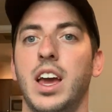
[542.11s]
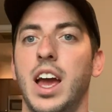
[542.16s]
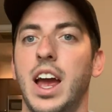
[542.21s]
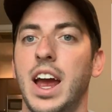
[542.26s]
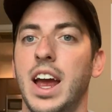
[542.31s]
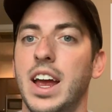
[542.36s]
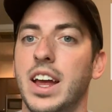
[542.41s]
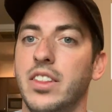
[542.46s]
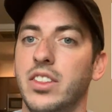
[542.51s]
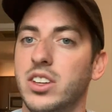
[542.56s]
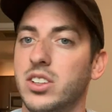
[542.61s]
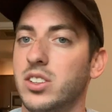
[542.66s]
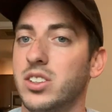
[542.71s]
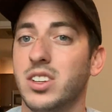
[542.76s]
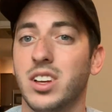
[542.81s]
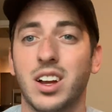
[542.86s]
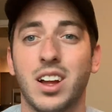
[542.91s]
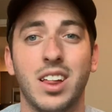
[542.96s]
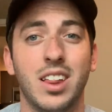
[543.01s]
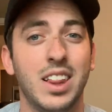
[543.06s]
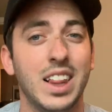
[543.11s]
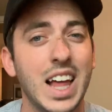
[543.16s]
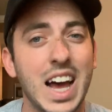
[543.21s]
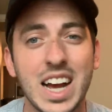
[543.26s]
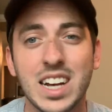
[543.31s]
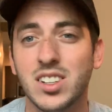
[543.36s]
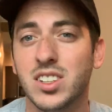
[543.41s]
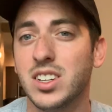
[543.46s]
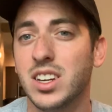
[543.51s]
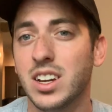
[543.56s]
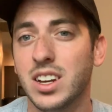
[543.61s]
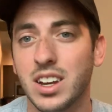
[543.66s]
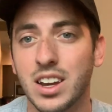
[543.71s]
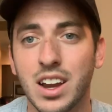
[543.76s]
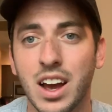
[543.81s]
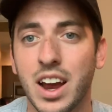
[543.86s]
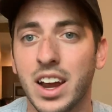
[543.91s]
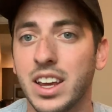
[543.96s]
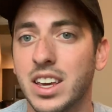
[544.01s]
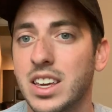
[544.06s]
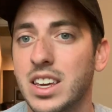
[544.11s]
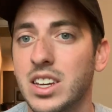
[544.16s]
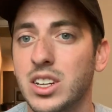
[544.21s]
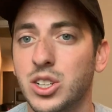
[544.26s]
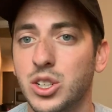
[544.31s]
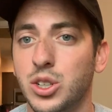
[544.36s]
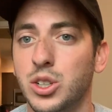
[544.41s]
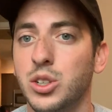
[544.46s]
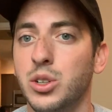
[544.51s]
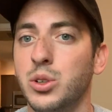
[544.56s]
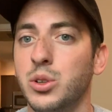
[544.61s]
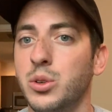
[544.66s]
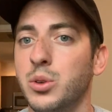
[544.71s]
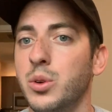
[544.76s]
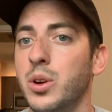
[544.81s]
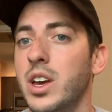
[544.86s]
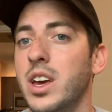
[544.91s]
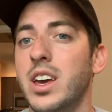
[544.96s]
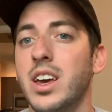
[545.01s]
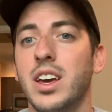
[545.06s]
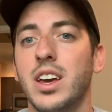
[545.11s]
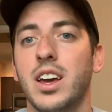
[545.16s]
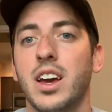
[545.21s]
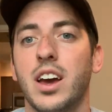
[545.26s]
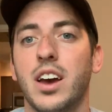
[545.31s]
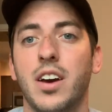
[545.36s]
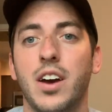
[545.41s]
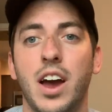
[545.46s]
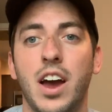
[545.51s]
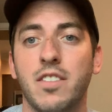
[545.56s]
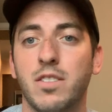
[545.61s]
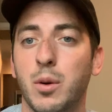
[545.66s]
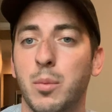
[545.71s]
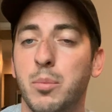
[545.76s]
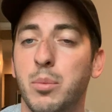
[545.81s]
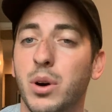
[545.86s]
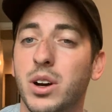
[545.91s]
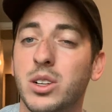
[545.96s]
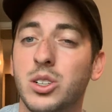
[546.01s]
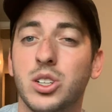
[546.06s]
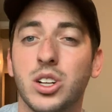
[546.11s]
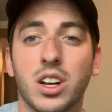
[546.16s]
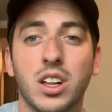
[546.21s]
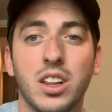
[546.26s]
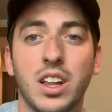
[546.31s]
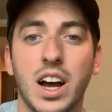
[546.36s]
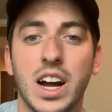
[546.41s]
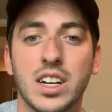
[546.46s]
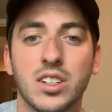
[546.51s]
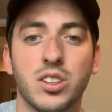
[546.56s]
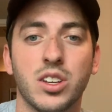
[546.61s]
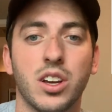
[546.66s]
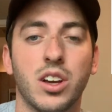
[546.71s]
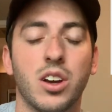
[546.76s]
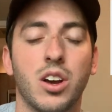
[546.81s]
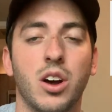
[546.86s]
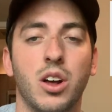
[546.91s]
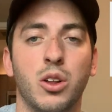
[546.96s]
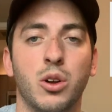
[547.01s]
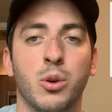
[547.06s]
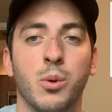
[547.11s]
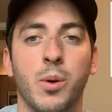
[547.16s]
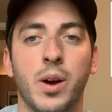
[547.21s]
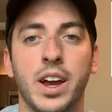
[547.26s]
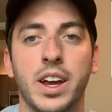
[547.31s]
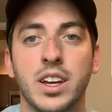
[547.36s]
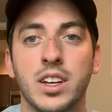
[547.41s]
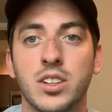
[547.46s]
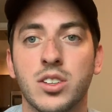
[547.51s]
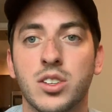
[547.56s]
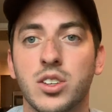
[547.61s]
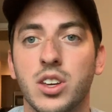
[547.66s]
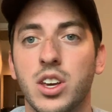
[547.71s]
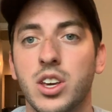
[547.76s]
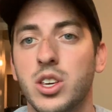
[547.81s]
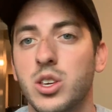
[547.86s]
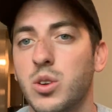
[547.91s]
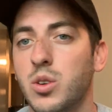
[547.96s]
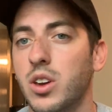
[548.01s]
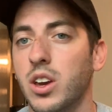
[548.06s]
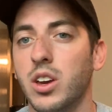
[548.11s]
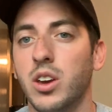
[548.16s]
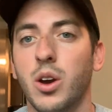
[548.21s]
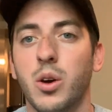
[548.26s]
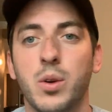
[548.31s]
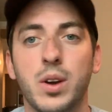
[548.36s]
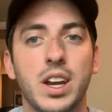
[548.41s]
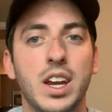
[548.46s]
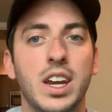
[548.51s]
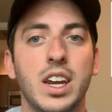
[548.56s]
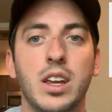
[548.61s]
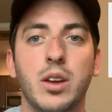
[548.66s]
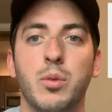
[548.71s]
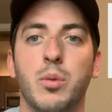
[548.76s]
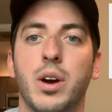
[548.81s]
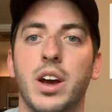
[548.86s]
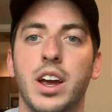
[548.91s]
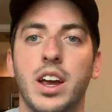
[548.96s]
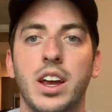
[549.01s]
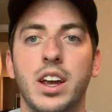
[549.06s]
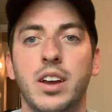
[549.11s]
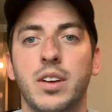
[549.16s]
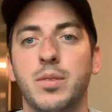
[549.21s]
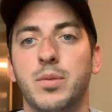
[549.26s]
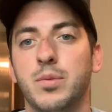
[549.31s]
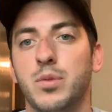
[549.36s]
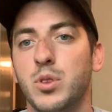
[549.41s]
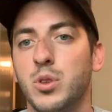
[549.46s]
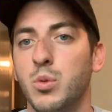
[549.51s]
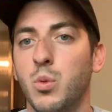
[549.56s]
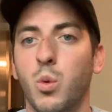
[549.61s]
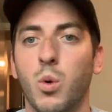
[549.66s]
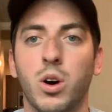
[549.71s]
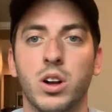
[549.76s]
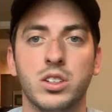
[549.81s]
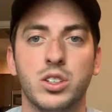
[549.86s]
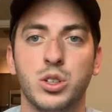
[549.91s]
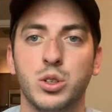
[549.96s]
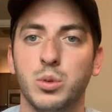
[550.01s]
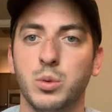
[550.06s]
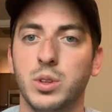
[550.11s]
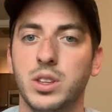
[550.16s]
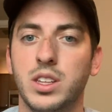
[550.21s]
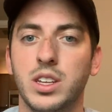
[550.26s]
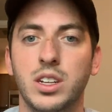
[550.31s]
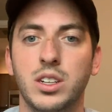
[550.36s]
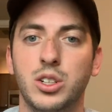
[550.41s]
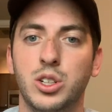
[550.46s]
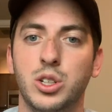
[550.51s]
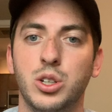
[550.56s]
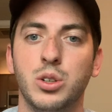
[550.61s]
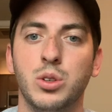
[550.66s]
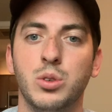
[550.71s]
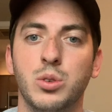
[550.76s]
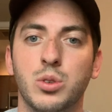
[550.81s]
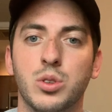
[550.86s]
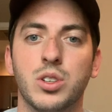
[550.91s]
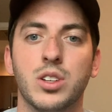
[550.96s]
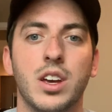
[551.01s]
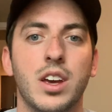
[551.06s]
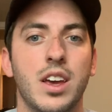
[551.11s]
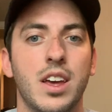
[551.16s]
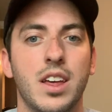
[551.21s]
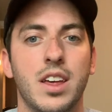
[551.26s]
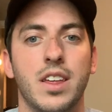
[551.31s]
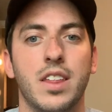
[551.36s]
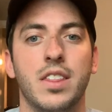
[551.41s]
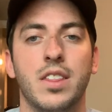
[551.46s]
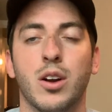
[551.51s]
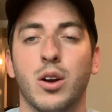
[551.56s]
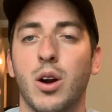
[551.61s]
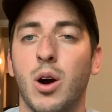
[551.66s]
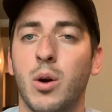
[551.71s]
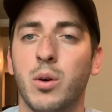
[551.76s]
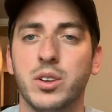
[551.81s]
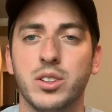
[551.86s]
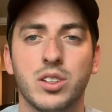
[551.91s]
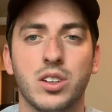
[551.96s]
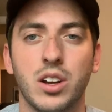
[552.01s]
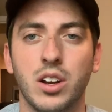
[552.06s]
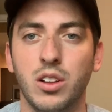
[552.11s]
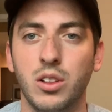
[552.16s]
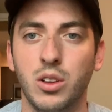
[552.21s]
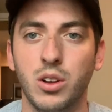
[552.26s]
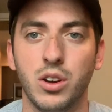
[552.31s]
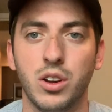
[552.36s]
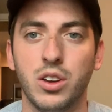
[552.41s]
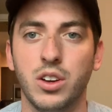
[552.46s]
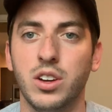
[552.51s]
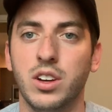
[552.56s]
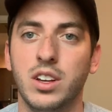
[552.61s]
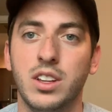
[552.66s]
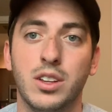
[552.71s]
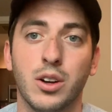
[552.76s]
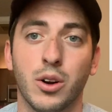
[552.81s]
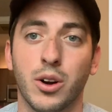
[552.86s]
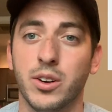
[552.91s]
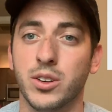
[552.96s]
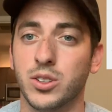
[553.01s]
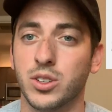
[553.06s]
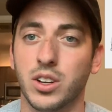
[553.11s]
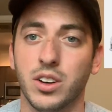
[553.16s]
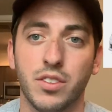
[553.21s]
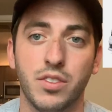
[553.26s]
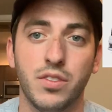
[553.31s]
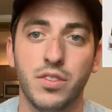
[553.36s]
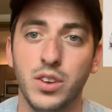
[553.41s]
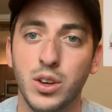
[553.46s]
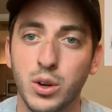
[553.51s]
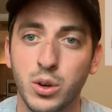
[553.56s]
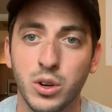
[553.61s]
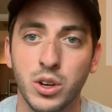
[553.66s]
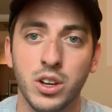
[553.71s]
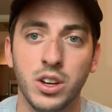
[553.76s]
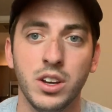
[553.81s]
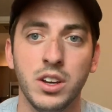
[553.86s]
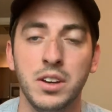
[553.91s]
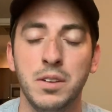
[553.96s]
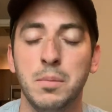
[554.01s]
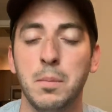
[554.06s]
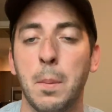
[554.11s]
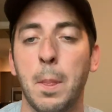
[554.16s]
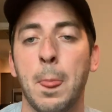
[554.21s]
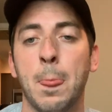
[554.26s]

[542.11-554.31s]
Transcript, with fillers: And this is a classic Nike shoe. Have a bunch of classic colorways. You can go any way you want to with these shoes. They're always gonna look good. They're always gonna feel good.